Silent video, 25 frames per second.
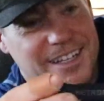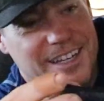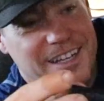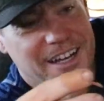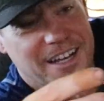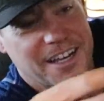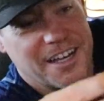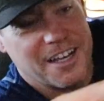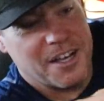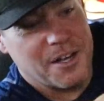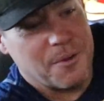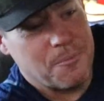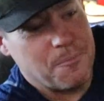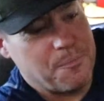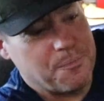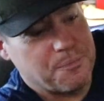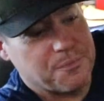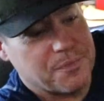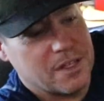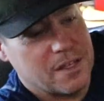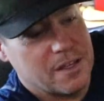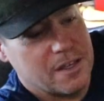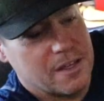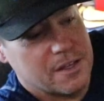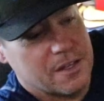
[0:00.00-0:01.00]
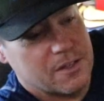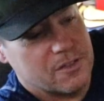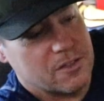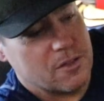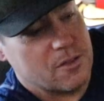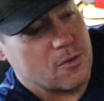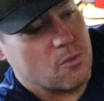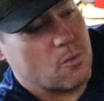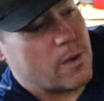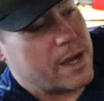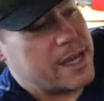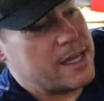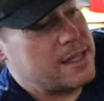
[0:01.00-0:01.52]
So
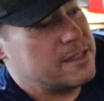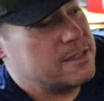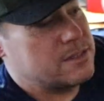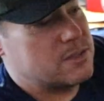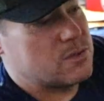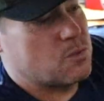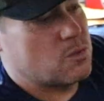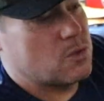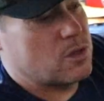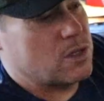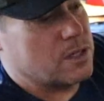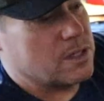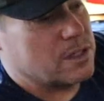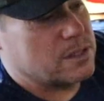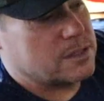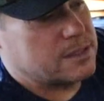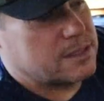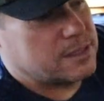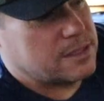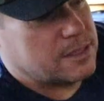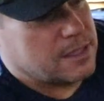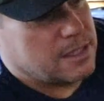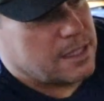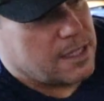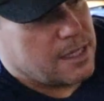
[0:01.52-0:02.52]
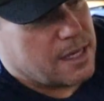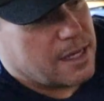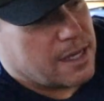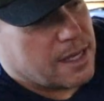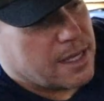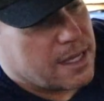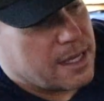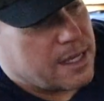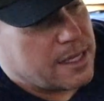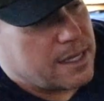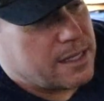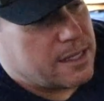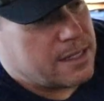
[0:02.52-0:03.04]
the way this works
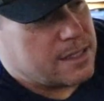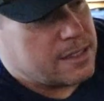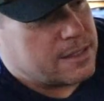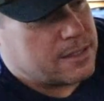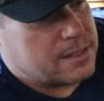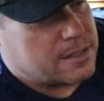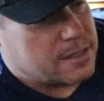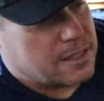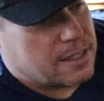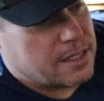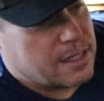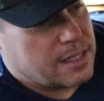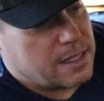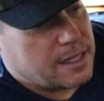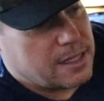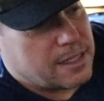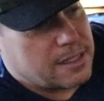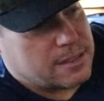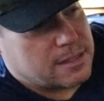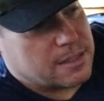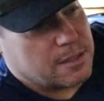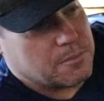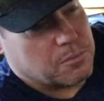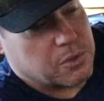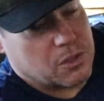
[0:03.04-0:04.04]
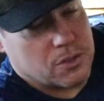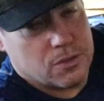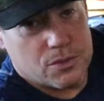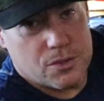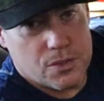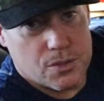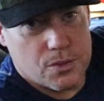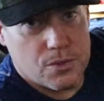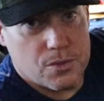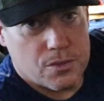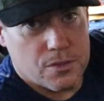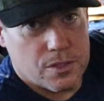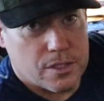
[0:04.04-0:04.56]
is it is a
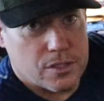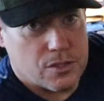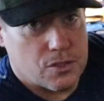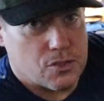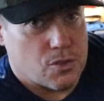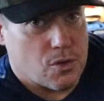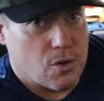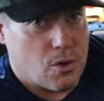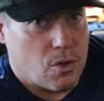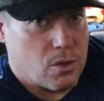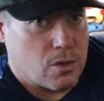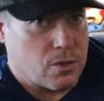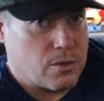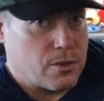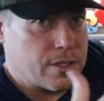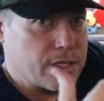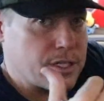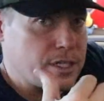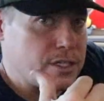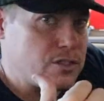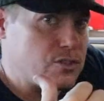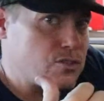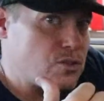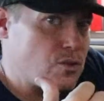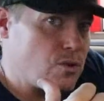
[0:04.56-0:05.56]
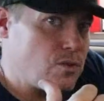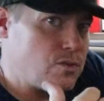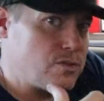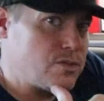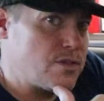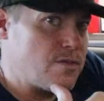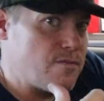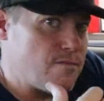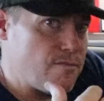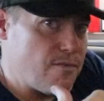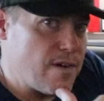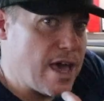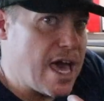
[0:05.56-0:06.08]
Bluetooth controller that controls
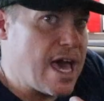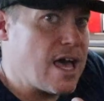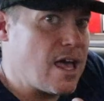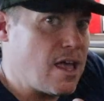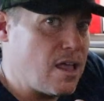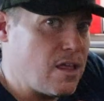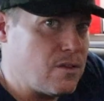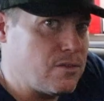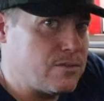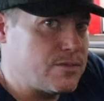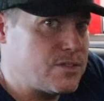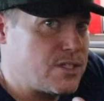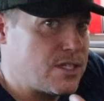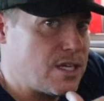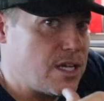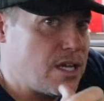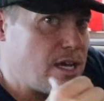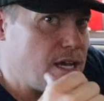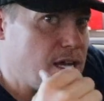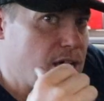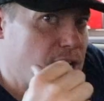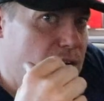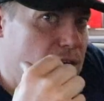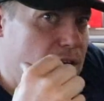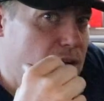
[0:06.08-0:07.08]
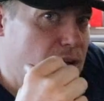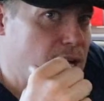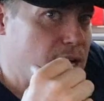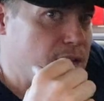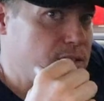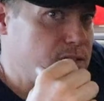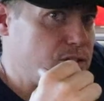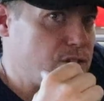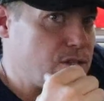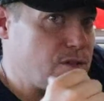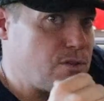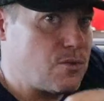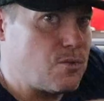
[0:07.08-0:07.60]
the valves
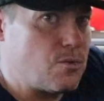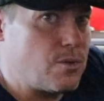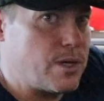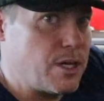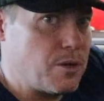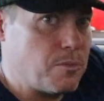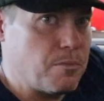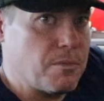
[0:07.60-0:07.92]
to the rear